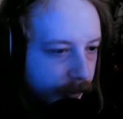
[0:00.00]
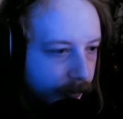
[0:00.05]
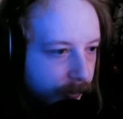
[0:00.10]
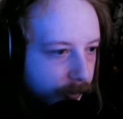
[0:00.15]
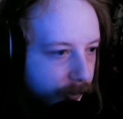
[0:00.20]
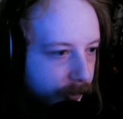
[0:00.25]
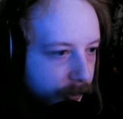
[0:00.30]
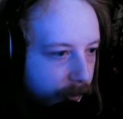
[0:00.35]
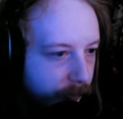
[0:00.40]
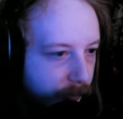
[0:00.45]
man.
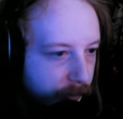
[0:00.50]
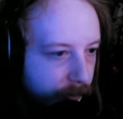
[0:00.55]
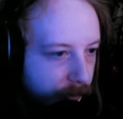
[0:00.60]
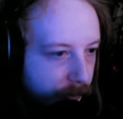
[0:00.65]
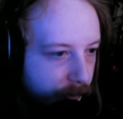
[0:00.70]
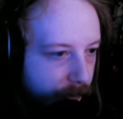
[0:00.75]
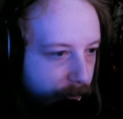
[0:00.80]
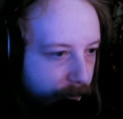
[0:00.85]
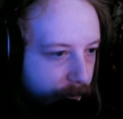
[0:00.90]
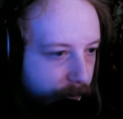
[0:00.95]
These zombies
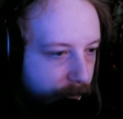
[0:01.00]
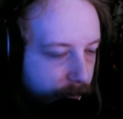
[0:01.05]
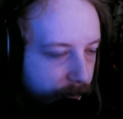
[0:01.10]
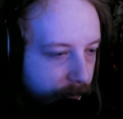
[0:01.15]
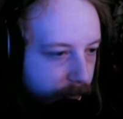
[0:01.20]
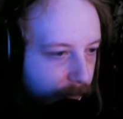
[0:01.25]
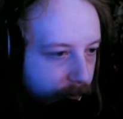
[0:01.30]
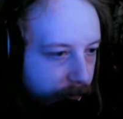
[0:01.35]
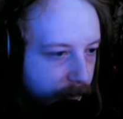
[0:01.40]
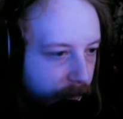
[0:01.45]
are
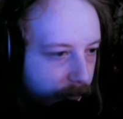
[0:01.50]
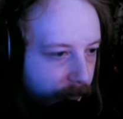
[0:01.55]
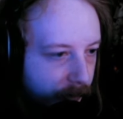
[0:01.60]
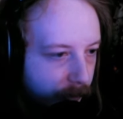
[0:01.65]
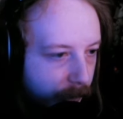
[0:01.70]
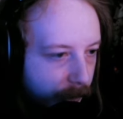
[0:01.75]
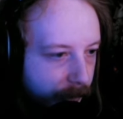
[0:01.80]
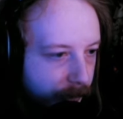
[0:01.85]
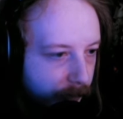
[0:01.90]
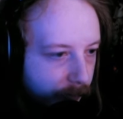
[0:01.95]
just... Tier
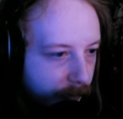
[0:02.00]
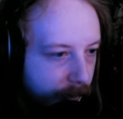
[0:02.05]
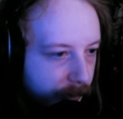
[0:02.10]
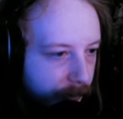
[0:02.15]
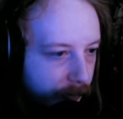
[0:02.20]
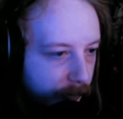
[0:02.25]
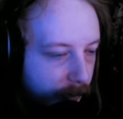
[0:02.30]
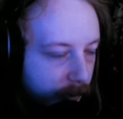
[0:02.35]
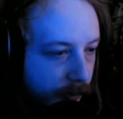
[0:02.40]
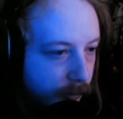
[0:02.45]
3 doesn't
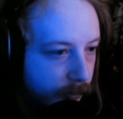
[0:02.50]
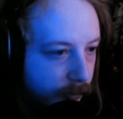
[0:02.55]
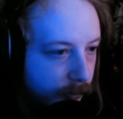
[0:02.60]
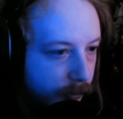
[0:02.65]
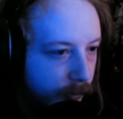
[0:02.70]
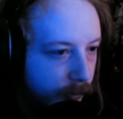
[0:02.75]
mess around.